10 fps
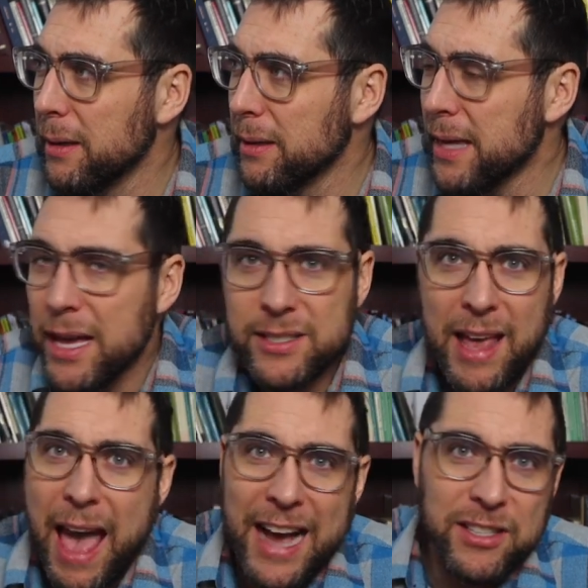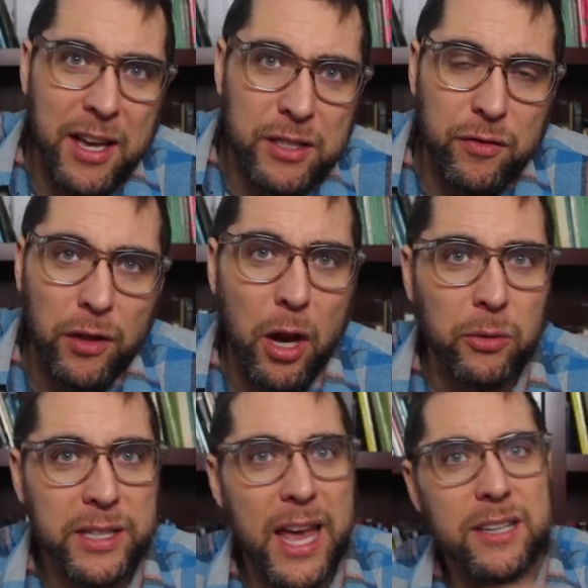Yes, the axe heads float.
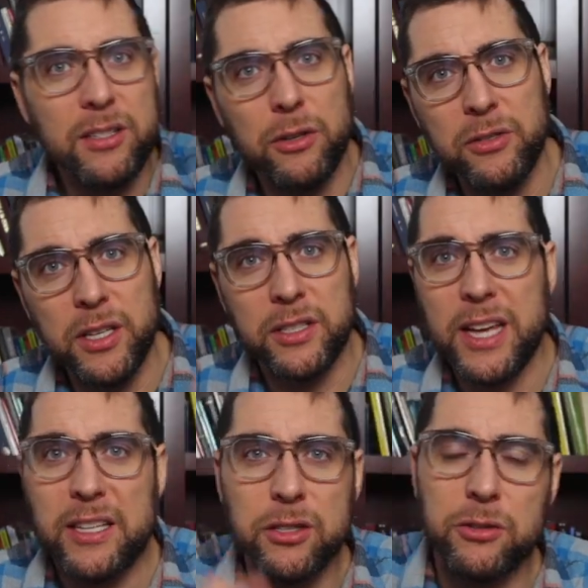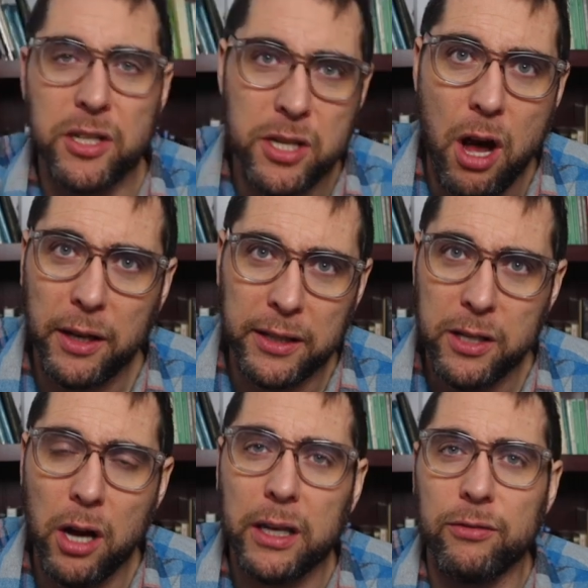Yes, there's this. Yes, there's the talking
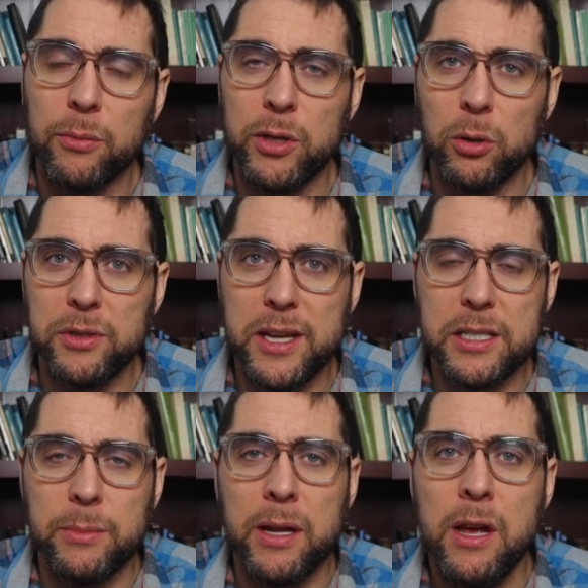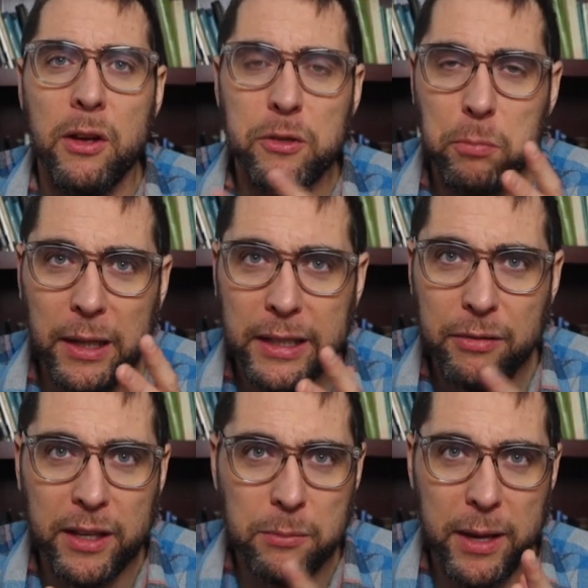donkey from the Old Testament. There's plenty of
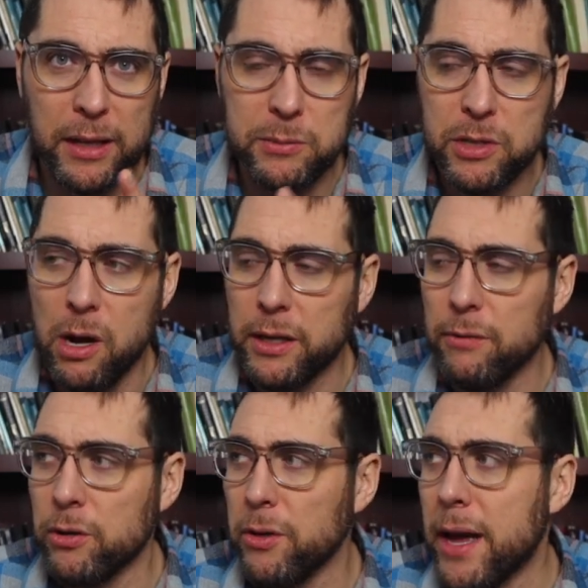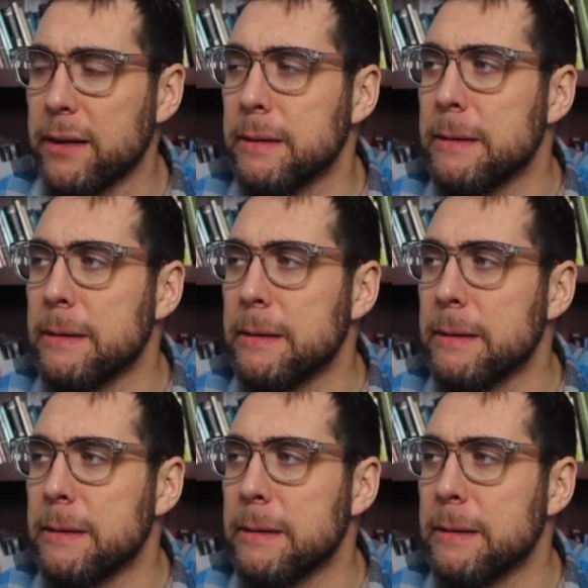things. Balaam's donkey, if you know that.